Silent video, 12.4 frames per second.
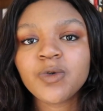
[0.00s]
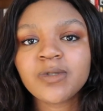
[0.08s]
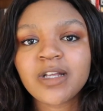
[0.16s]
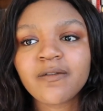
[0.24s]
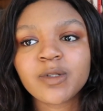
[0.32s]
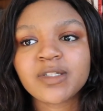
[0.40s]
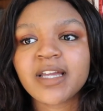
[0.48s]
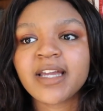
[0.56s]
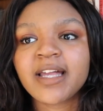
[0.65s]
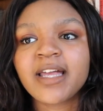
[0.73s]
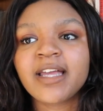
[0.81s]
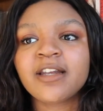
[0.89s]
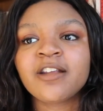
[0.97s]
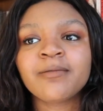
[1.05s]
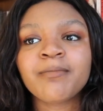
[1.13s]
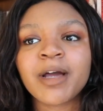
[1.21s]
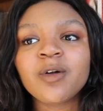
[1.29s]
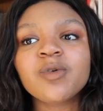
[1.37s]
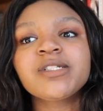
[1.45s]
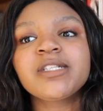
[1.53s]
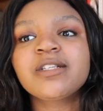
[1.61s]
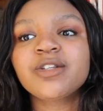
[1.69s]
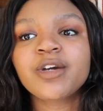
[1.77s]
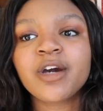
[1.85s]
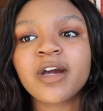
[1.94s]
to Devil's Night, and Michael
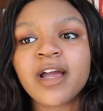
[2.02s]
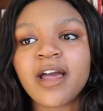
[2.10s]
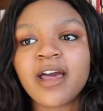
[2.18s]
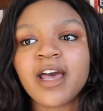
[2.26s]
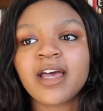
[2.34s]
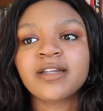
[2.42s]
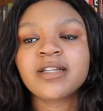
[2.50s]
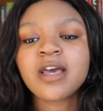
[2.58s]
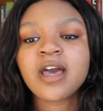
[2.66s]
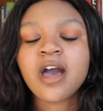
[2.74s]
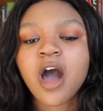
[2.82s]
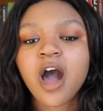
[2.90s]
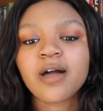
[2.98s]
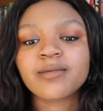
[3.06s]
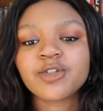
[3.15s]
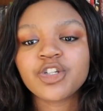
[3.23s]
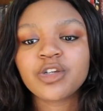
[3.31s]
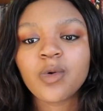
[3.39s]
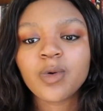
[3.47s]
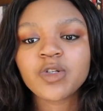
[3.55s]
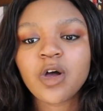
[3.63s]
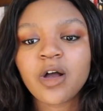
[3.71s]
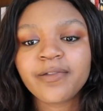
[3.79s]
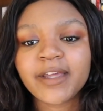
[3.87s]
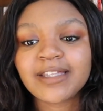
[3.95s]
sees her, and she goes
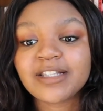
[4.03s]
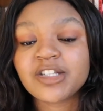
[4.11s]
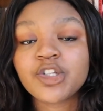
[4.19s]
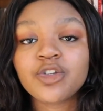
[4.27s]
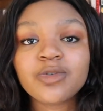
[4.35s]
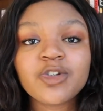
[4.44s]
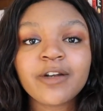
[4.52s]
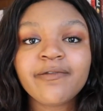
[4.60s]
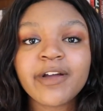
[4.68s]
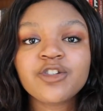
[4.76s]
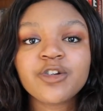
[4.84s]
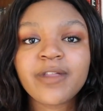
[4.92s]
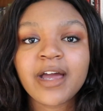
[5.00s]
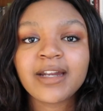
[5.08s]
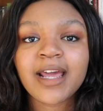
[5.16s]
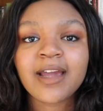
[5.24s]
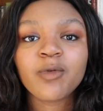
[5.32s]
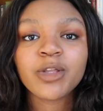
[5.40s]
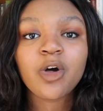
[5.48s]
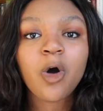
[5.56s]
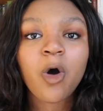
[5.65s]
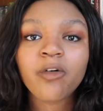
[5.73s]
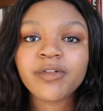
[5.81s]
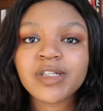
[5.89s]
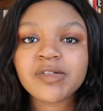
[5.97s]
on like this huge adventure that night with
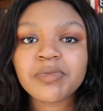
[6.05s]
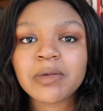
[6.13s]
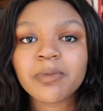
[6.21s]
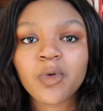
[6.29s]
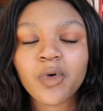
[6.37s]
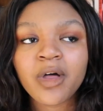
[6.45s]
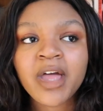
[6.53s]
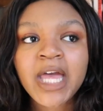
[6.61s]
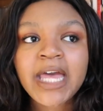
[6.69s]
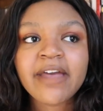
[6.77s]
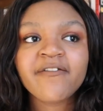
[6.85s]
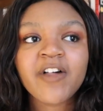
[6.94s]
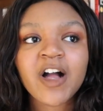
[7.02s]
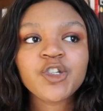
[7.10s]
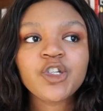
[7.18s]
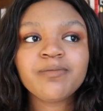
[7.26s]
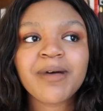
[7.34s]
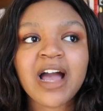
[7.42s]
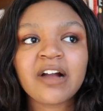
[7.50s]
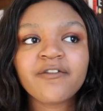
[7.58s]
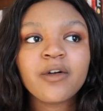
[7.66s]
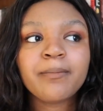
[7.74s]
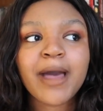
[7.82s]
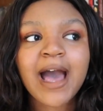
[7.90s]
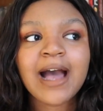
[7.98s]
all these people. It flashes back
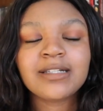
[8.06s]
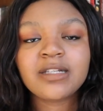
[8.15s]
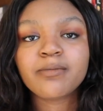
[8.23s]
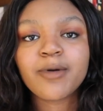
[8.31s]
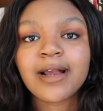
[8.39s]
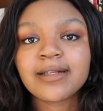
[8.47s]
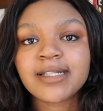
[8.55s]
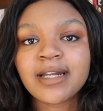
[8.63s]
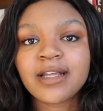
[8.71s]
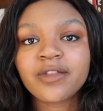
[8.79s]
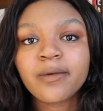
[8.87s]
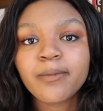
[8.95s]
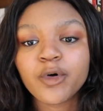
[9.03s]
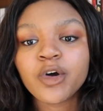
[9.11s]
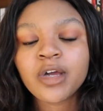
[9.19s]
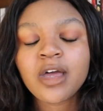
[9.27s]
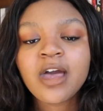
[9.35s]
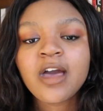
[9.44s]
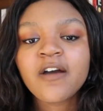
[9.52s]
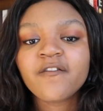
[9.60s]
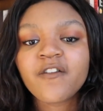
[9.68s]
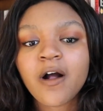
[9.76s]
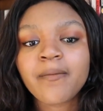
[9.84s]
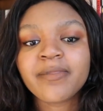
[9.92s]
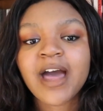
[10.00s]
from past and present in the book
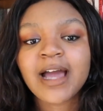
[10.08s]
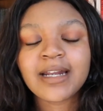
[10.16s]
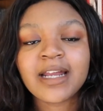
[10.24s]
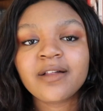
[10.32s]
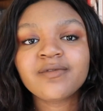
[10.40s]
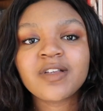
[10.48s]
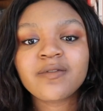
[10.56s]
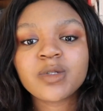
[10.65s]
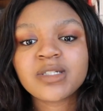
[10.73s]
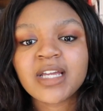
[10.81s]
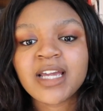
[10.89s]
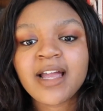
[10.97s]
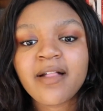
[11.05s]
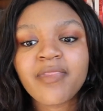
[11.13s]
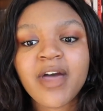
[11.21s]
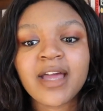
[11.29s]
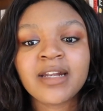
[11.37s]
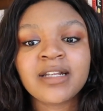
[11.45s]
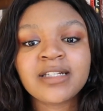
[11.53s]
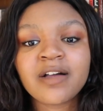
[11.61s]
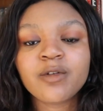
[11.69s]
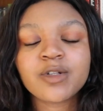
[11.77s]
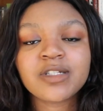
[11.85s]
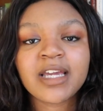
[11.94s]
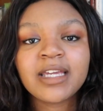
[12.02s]
from that night of Devil's Night and then
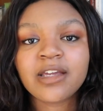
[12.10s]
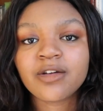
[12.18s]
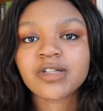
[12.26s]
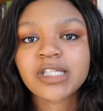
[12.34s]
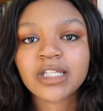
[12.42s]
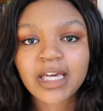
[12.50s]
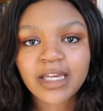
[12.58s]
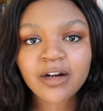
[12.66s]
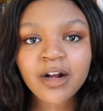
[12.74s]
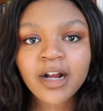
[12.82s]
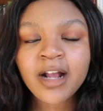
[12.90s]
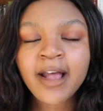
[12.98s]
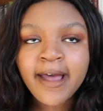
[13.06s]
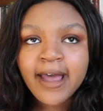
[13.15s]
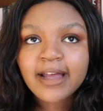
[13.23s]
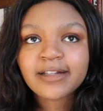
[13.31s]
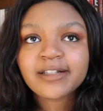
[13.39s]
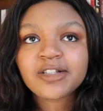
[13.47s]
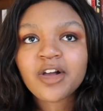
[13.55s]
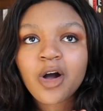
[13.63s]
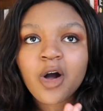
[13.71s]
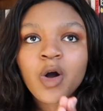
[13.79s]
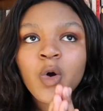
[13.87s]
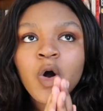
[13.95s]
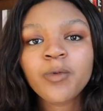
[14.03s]
Devil's Night years later. And
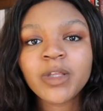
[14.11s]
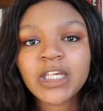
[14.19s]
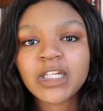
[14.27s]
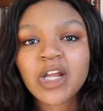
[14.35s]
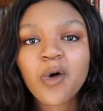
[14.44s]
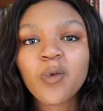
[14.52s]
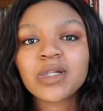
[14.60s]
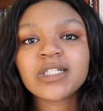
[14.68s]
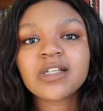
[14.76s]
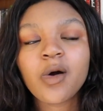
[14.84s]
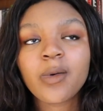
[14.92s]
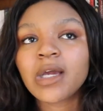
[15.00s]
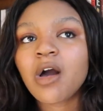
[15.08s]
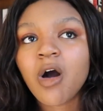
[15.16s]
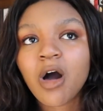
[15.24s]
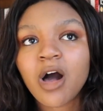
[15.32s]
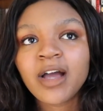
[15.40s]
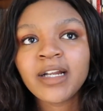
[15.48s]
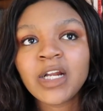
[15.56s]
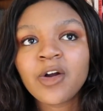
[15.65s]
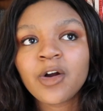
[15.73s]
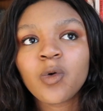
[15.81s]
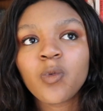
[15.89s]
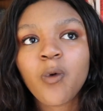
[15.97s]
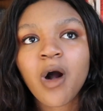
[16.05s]
so I don't really know what's going on
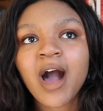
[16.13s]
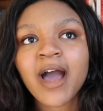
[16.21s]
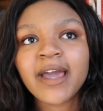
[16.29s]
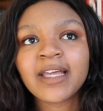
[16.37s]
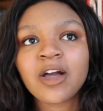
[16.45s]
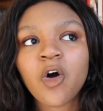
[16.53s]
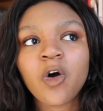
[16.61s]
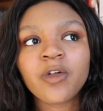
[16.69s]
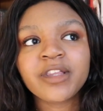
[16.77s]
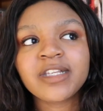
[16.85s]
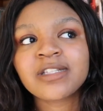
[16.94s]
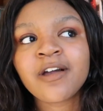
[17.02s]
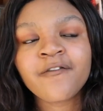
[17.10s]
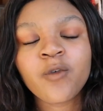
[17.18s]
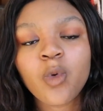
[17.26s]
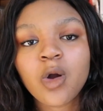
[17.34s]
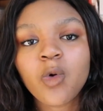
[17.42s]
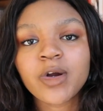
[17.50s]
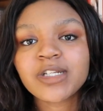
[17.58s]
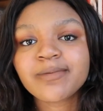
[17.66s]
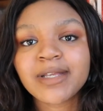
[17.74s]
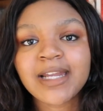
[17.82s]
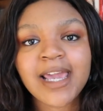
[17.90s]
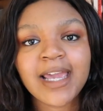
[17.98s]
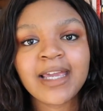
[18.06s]
or why all these Four
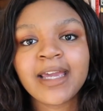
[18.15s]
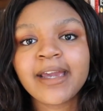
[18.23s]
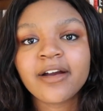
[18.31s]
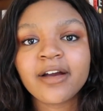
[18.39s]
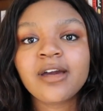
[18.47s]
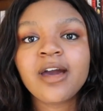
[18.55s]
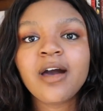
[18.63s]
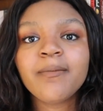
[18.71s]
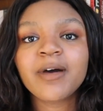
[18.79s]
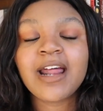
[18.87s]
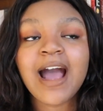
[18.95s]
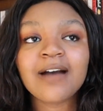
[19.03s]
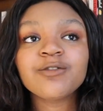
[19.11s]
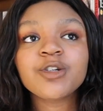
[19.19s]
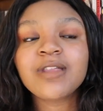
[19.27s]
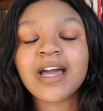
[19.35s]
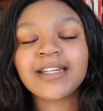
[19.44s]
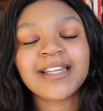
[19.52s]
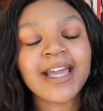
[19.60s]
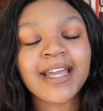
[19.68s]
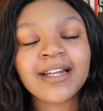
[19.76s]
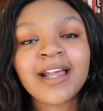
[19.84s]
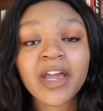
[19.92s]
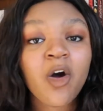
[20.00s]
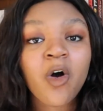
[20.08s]
Horsemen hate Erica, but after that
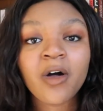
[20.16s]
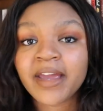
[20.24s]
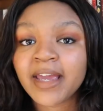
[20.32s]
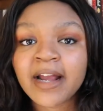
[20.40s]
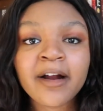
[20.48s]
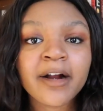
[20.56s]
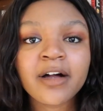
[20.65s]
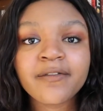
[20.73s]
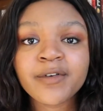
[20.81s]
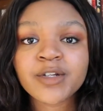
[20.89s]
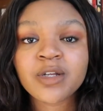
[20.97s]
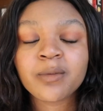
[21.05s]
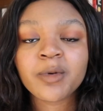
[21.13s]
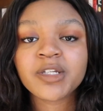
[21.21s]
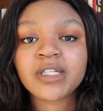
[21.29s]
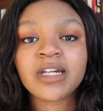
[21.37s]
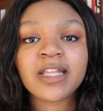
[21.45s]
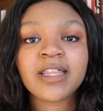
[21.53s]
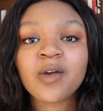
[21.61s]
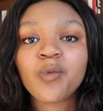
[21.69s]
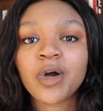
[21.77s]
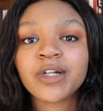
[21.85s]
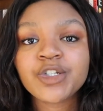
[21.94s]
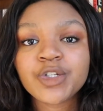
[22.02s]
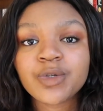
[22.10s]
night they all hate Erica for some reason, and they
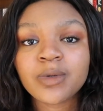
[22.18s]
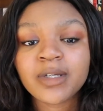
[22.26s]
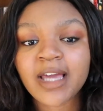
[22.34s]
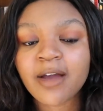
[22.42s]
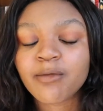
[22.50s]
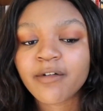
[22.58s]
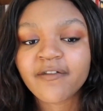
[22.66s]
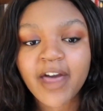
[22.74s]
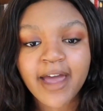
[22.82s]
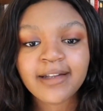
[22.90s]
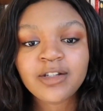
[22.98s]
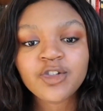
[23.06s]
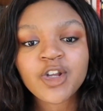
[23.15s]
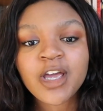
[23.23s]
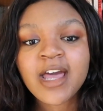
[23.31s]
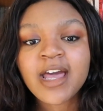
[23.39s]
want to get revenge.